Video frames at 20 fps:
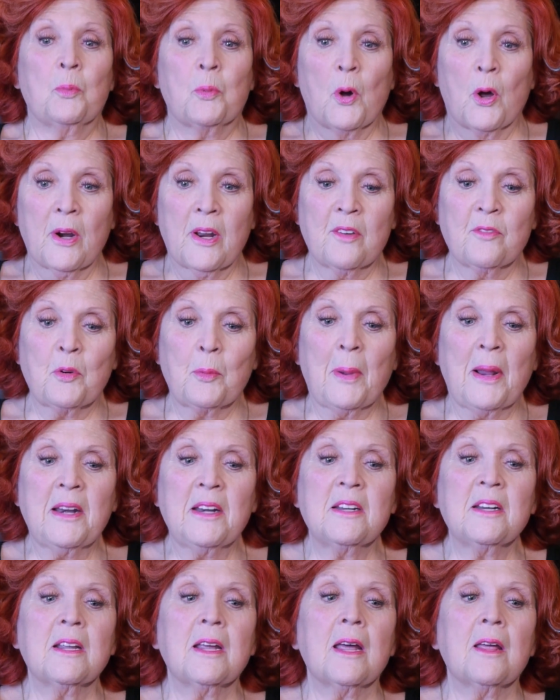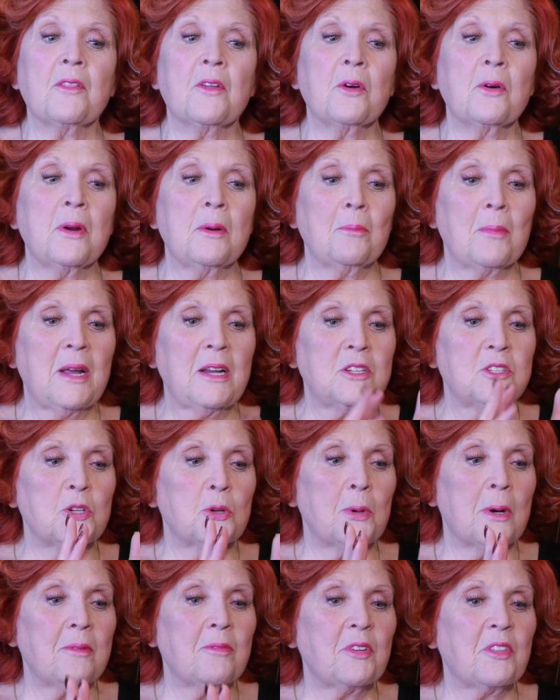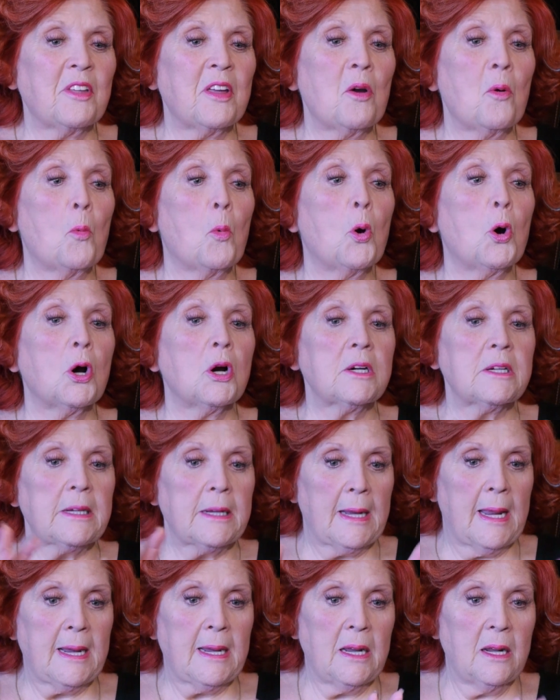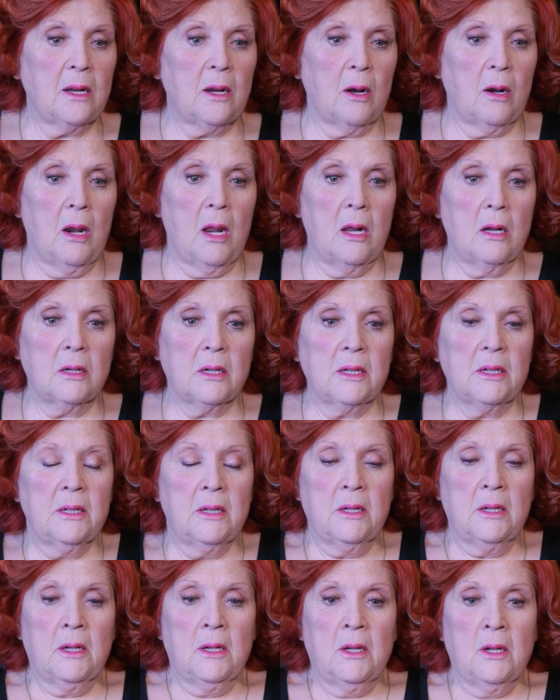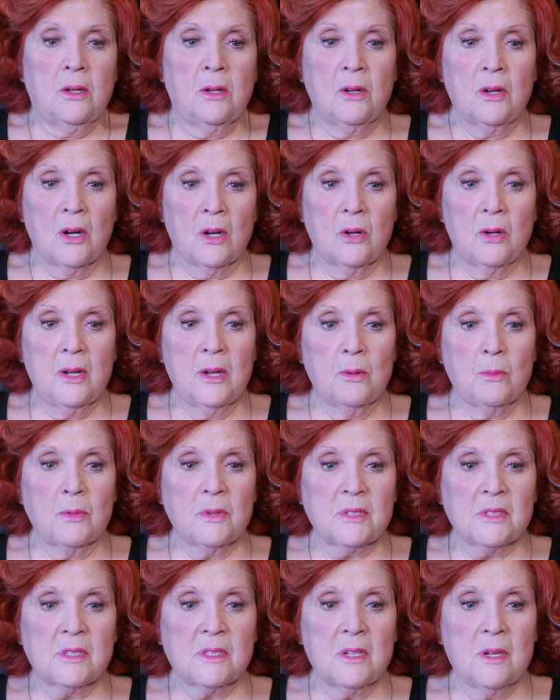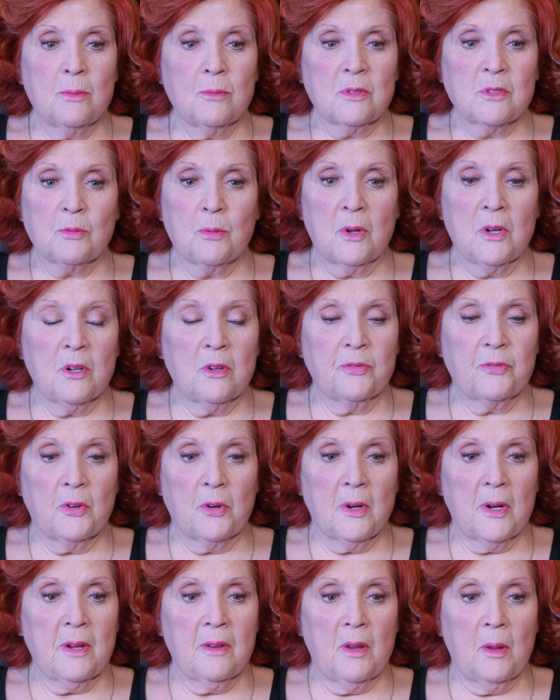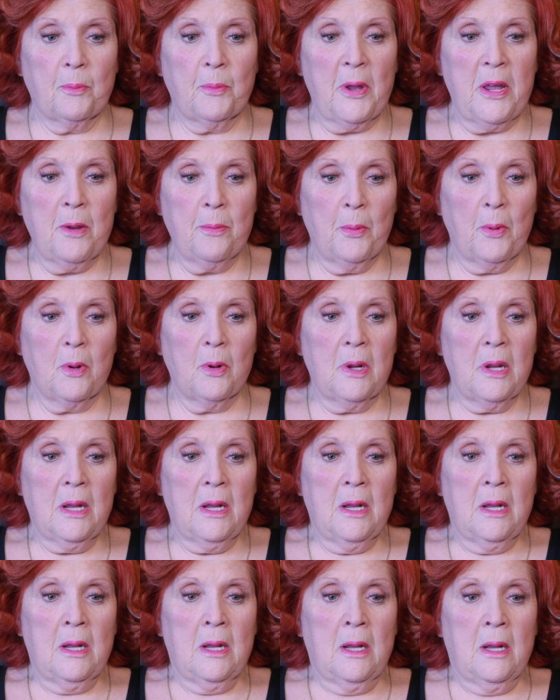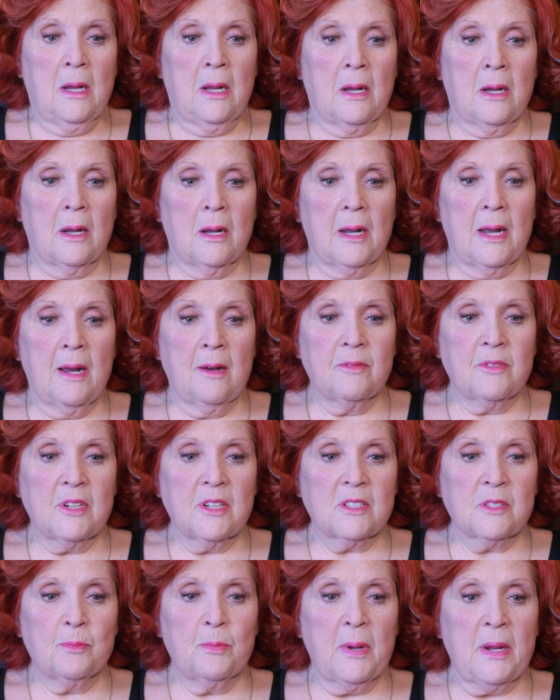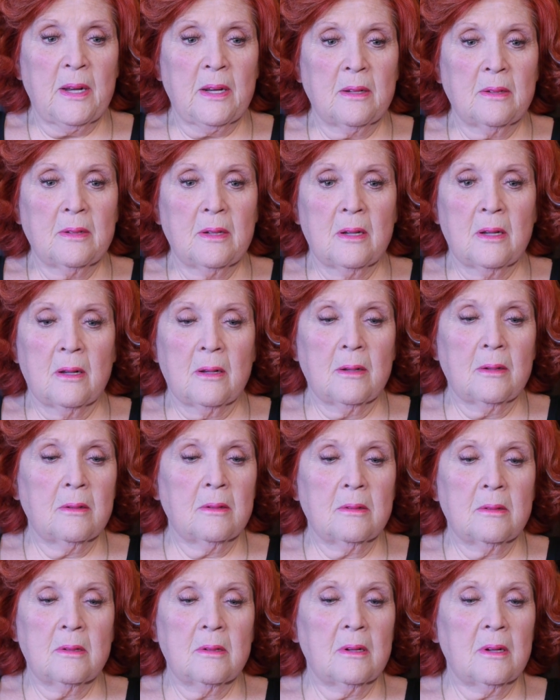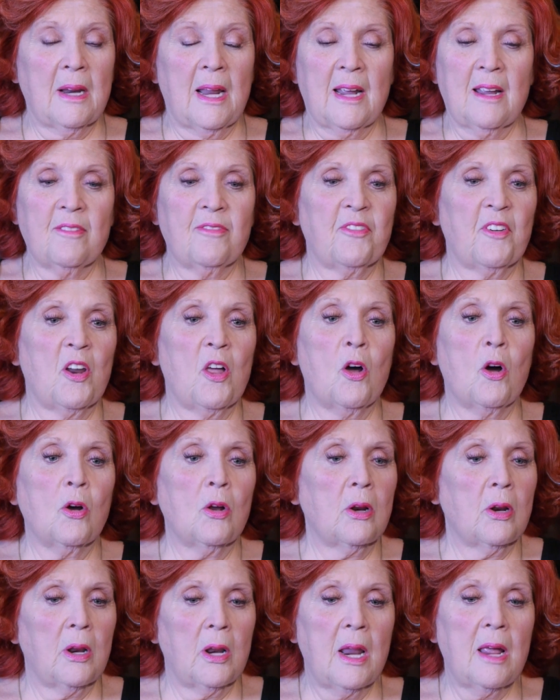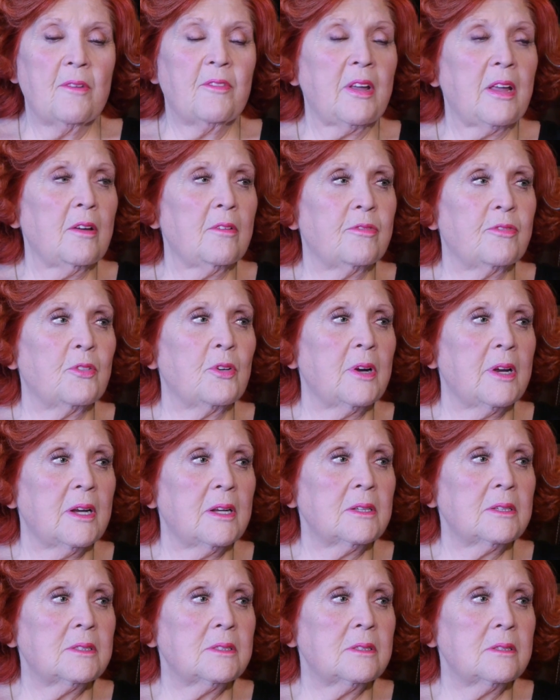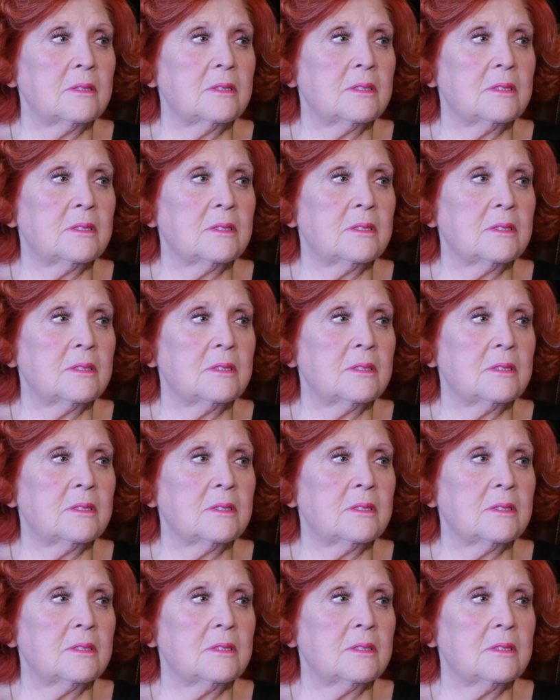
brought everybody together and made sure everything worked like a clock. It was wonderful. And the people have just been lifelong loving friends